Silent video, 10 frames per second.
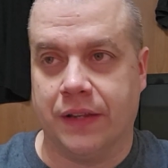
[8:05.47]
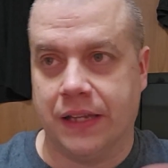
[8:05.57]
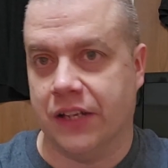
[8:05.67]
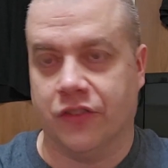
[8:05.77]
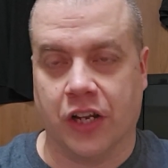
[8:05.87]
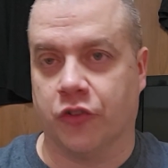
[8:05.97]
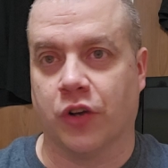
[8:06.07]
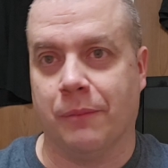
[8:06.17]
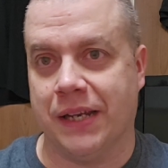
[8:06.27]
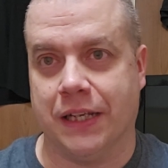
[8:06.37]
these guys
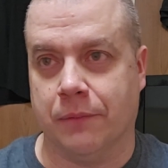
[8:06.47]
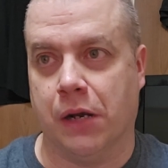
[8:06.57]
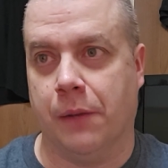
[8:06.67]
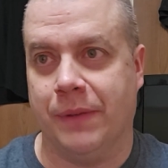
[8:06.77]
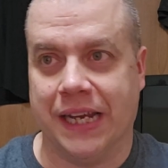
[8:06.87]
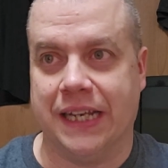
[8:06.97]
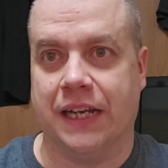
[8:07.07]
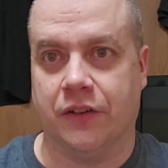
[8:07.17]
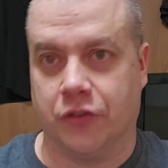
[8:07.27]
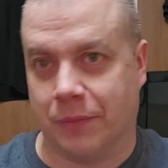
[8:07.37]
try beating him up, and he
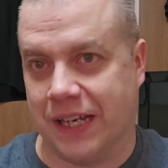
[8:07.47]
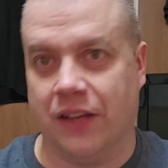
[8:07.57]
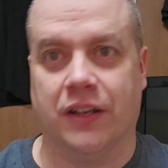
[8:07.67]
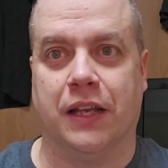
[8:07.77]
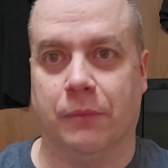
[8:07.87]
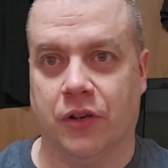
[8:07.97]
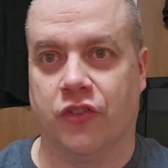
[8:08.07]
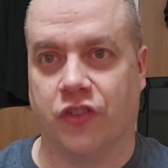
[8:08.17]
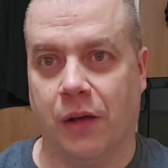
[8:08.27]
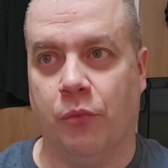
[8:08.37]
ends up killing them in the
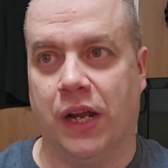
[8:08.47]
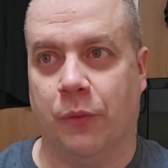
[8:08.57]
subway,